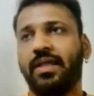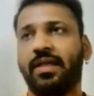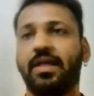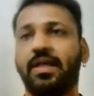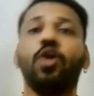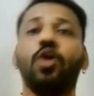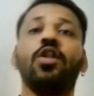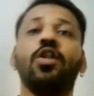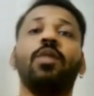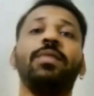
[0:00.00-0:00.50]

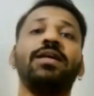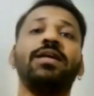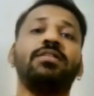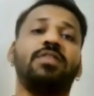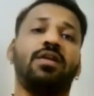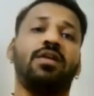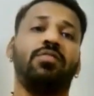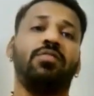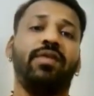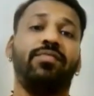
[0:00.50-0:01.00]
economic
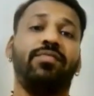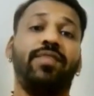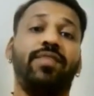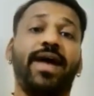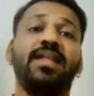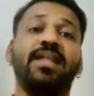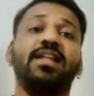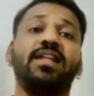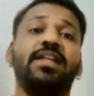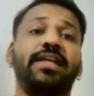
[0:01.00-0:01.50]
survey,
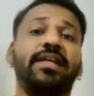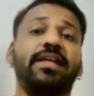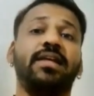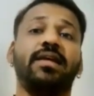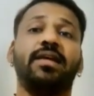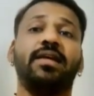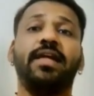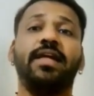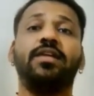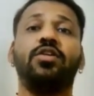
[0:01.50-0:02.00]
finally
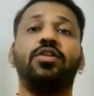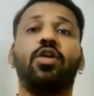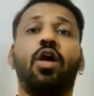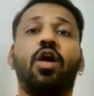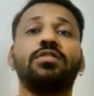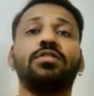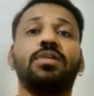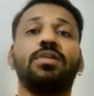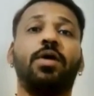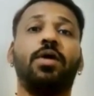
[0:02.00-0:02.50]
it
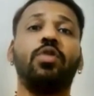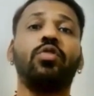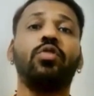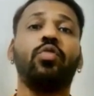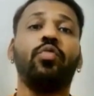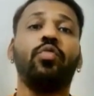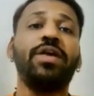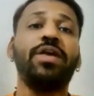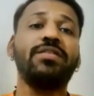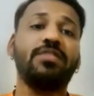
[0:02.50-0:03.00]
talks
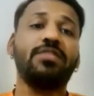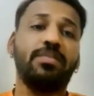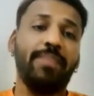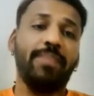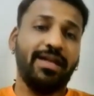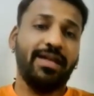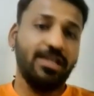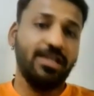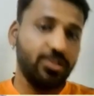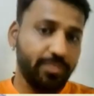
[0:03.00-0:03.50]
about waste
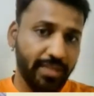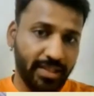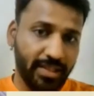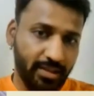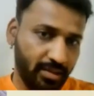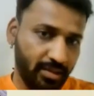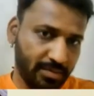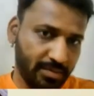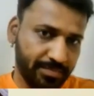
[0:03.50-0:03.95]
management.